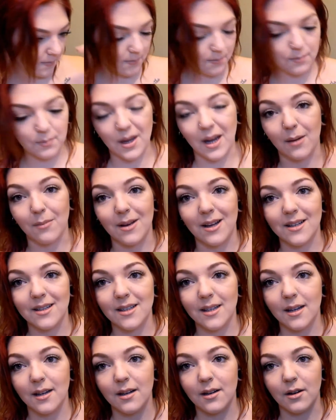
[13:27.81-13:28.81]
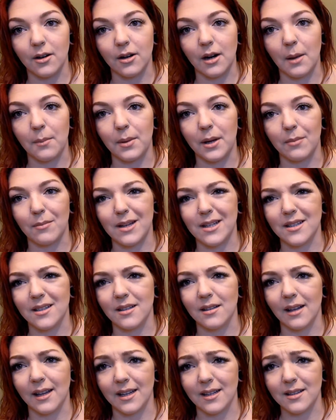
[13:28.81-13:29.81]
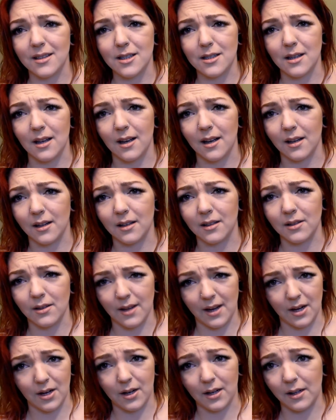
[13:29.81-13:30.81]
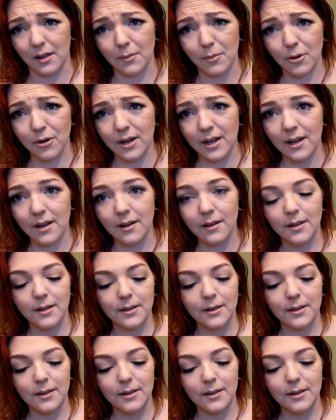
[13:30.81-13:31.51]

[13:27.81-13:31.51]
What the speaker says: pigmented, or not pigmented, like glimmery,